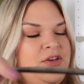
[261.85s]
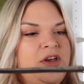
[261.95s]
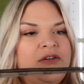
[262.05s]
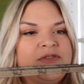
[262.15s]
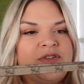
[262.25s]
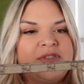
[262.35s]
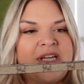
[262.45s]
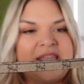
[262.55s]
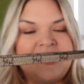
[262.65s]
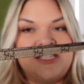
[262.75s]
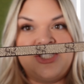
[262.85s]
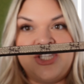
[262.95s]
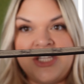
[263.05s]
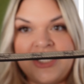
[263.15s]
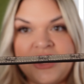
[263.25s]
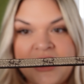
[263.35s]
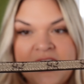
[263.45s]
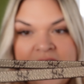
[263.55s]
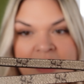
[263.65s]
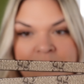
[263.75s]
you go. So it's got the G
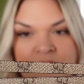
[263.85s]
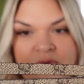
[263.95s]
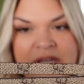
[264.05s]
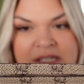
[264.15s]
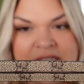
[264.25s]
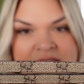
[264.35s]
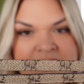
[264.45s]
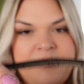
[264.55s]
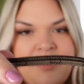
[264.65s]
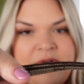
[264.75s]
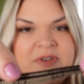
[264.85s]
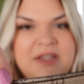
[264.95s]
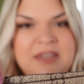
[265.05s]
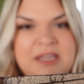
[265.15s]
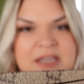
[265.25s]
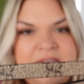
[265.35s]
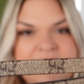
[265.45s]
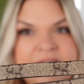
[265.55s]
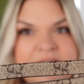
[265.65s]
G print, perfectly